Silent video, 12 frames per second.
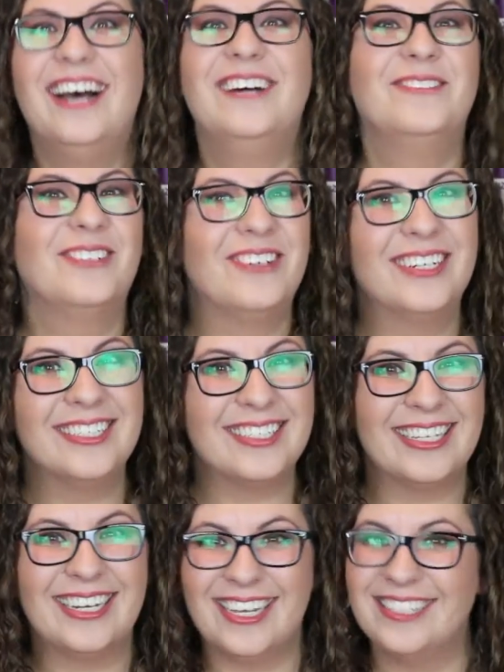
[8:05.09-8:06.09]
Of course,
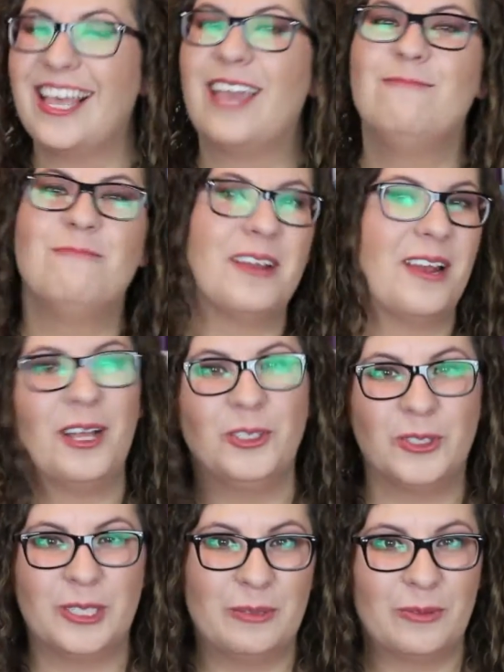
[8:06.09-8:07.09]
it is a
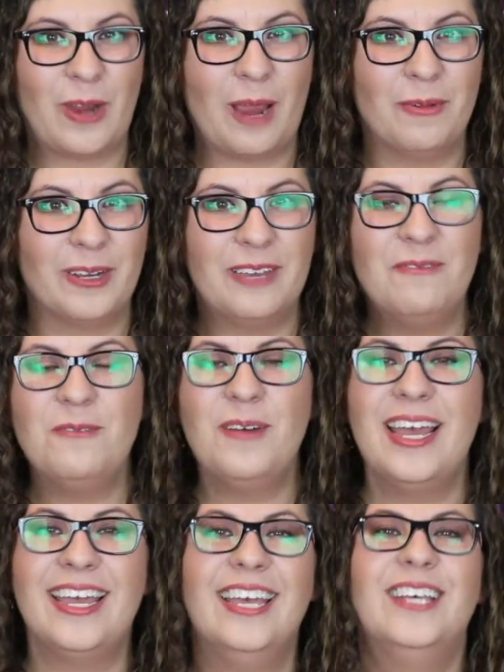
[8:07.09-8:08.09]
100 subscriber
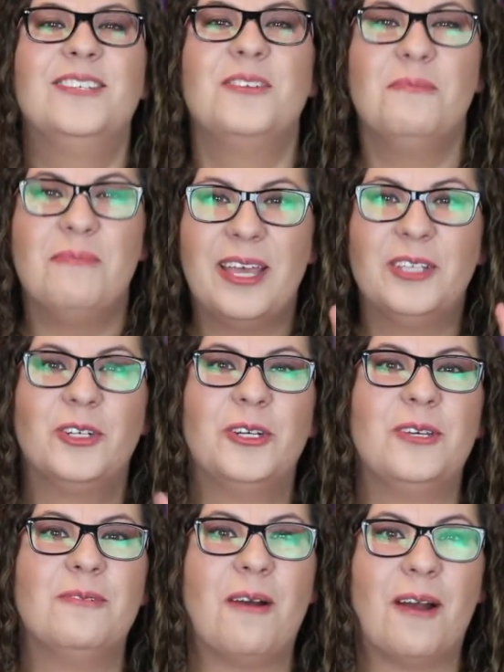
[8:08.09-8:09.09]
giveaway, so make sure
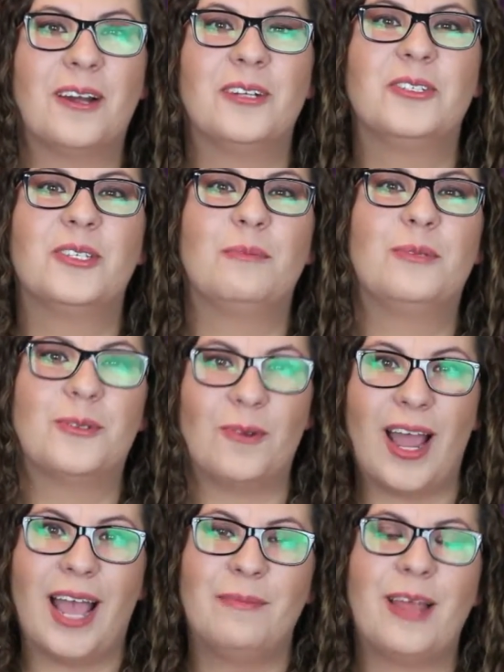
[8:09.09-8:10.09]
you are
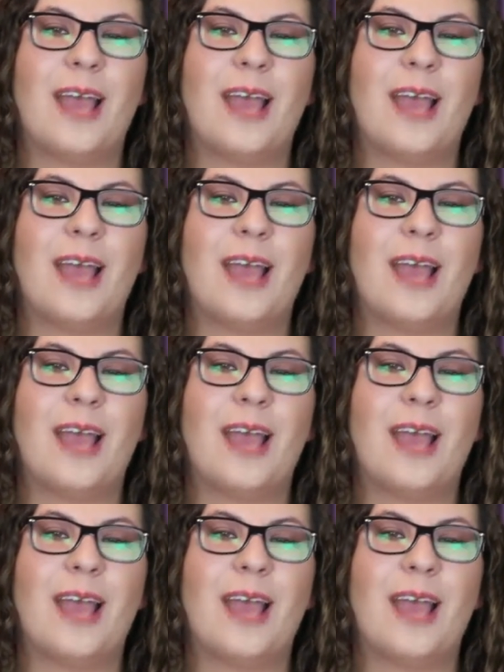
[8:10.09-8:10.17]
subscribed.